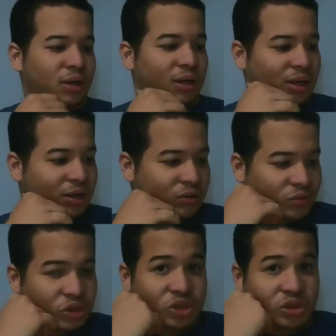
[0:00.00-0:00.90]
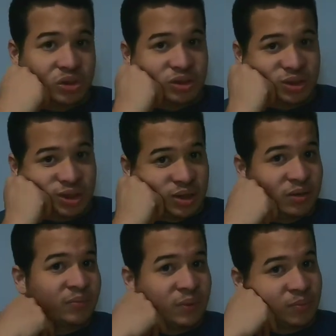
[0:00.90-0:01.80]
and we should
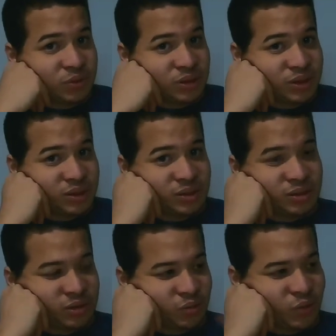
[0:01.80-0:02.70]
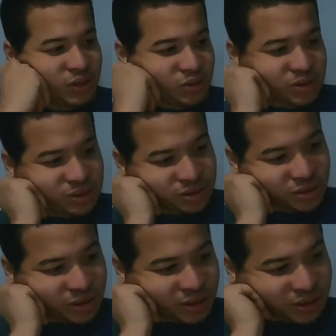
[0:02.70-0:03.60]
be booting the Windows
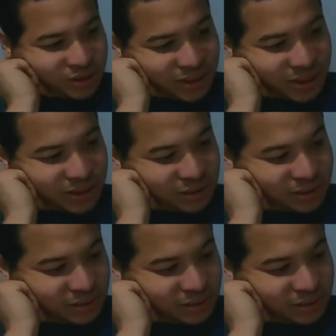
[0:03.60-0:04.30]
installer here in a second.